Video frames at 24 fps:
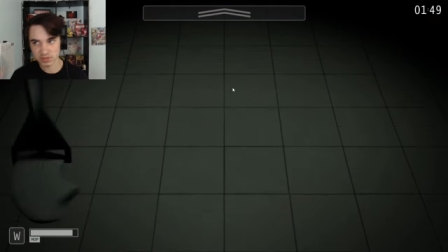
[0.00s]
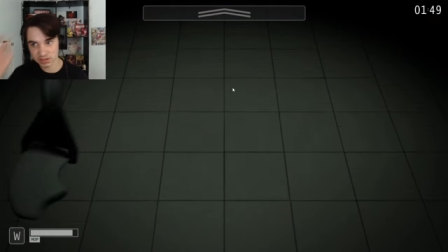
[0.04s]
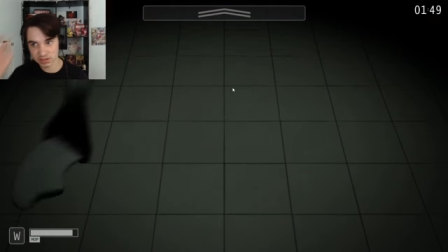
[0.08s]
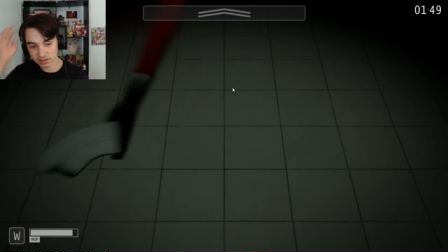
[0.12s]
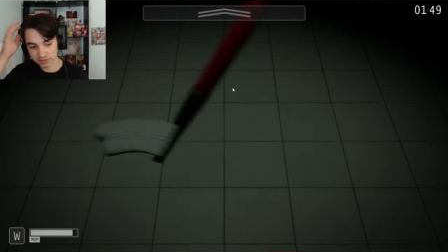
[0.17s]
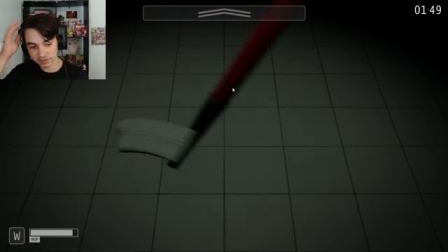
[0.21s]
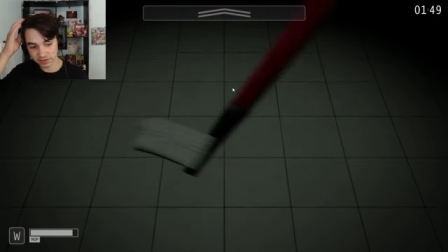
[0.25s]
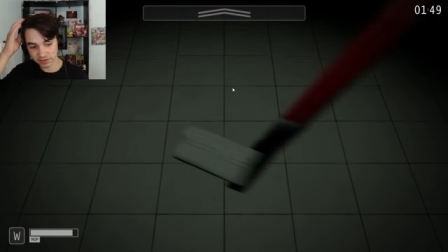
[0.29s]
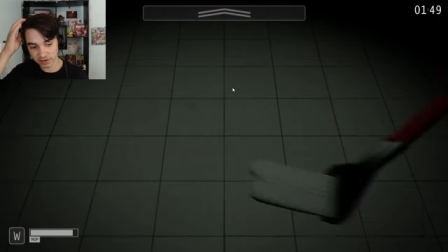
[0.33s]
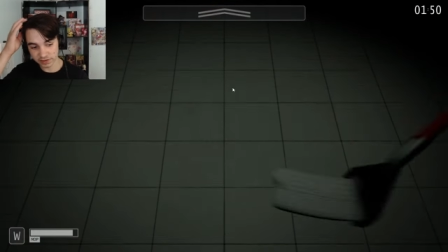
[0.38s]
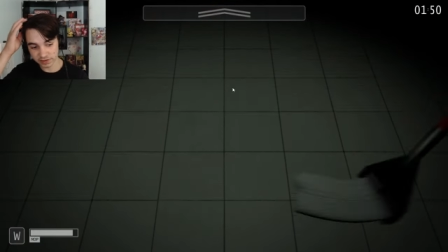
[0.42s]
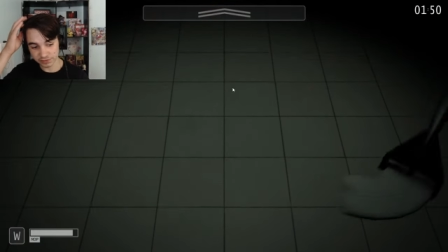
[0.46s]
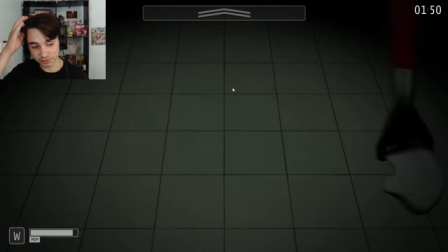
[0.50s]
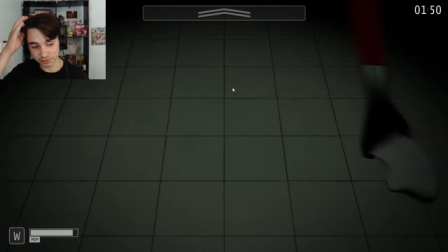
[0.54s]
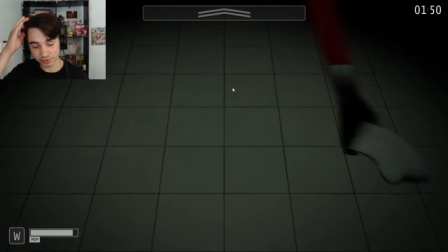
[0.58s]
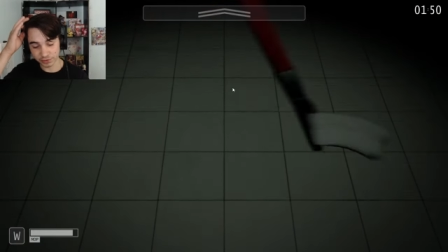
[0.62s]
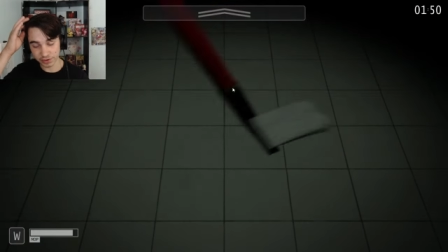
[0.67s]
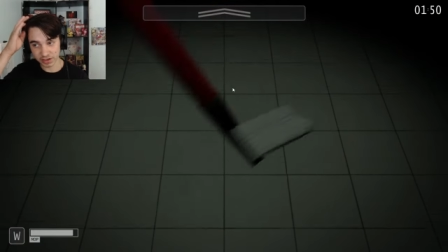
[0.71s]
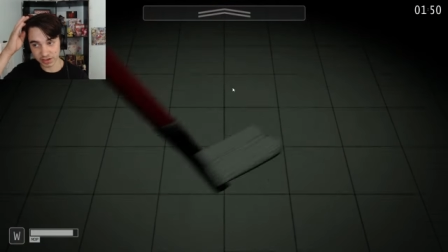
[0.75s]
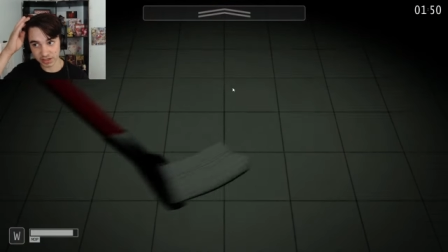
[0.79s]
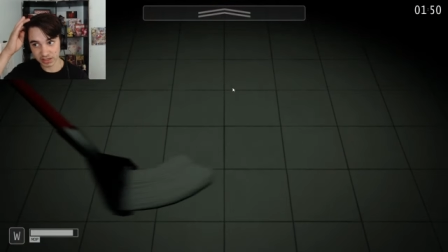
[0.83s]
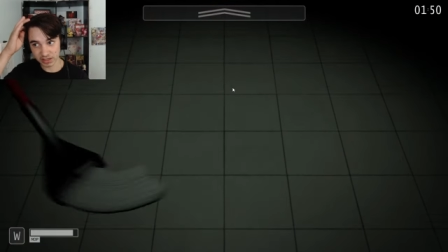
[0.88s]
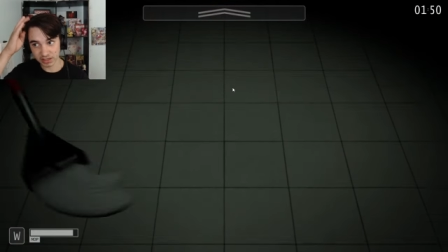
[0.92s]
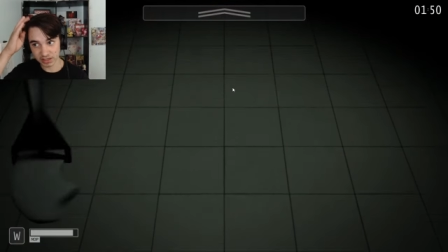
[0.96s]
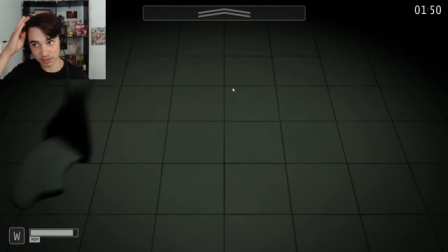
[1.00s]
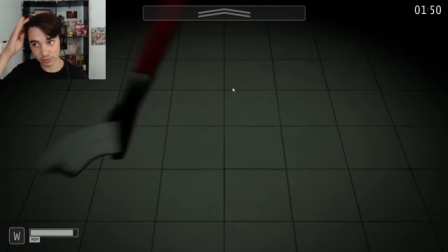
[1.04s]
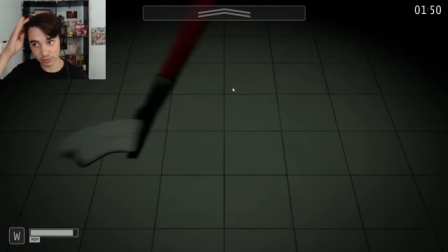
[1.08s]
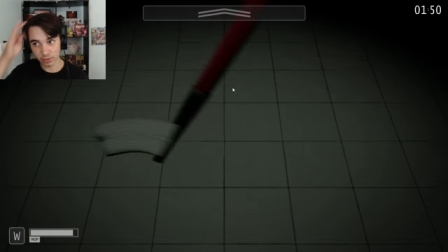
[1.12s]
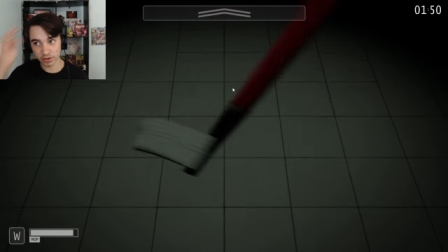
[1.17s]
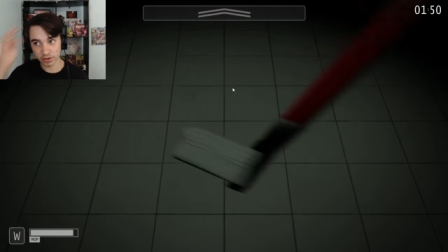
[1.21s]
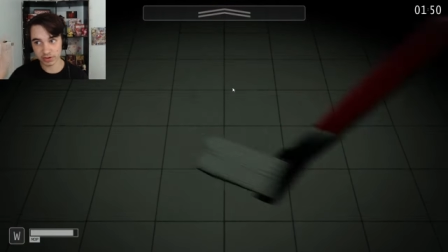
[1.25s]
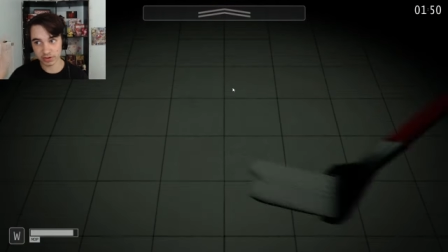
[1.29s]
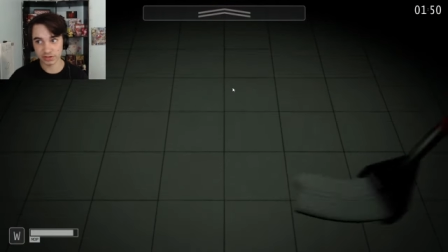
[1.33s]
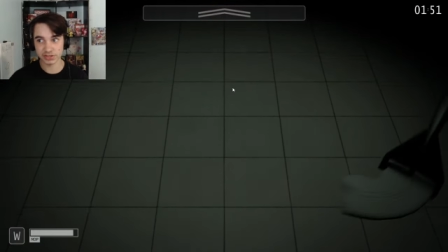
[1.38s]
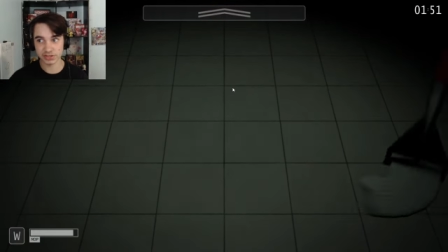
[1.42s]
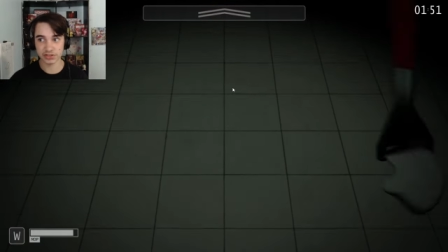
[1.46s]
if I really
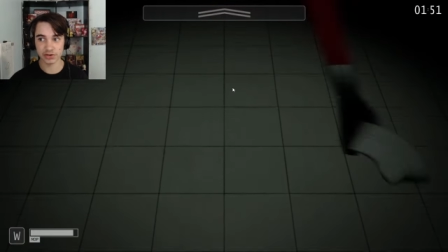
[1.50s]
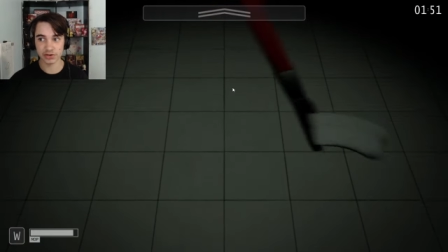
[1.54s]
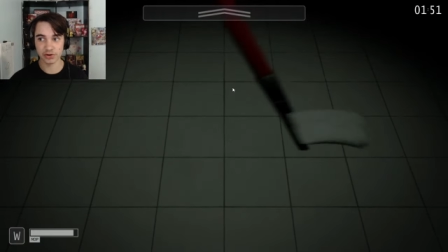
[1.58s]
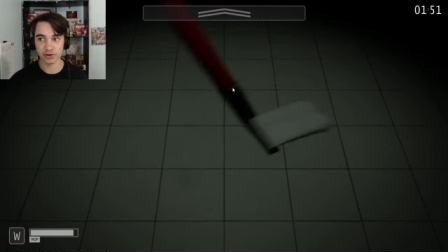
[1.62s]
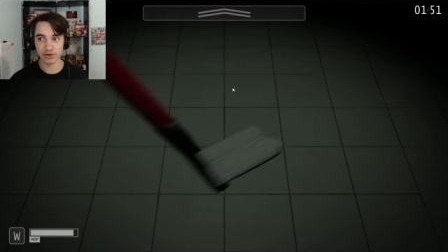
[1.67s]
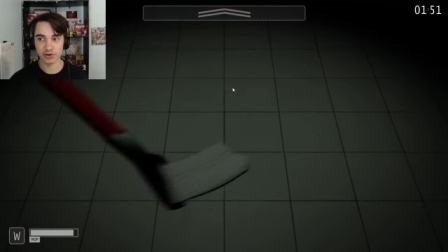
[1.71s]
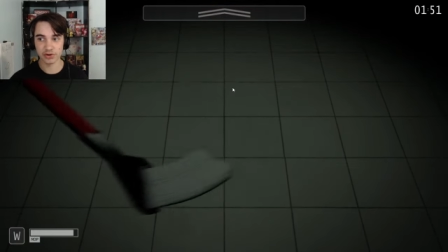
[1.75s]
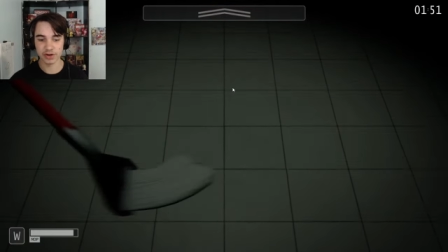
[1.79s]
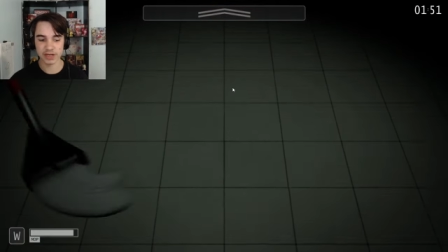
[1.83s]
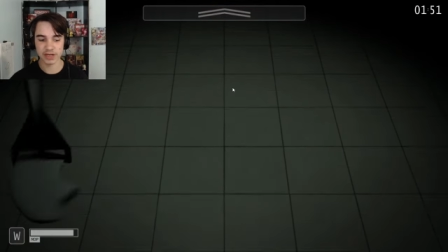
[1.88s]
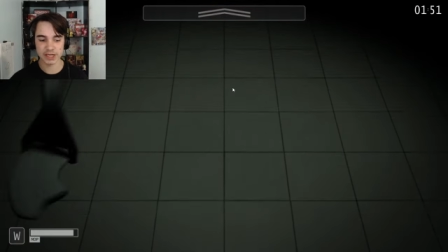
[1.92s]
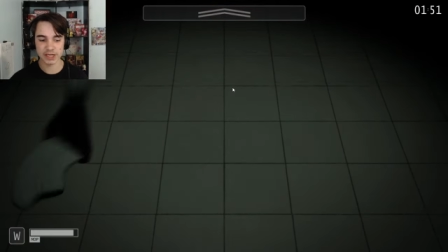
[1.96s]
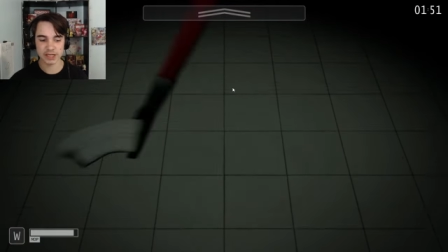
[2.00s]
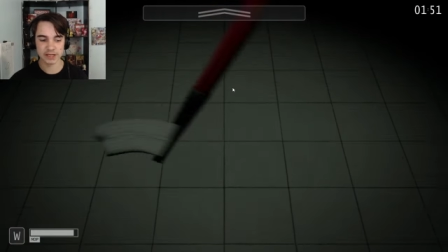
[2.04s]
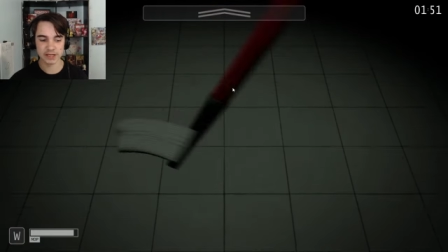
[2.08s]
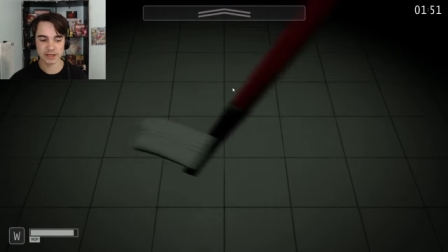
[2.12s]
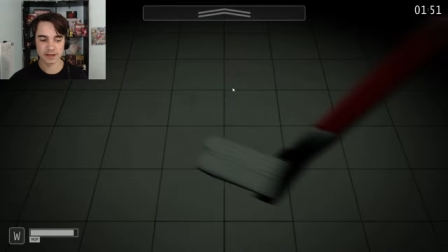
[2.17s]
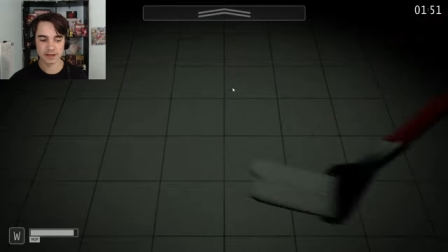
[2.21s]
want to hurry,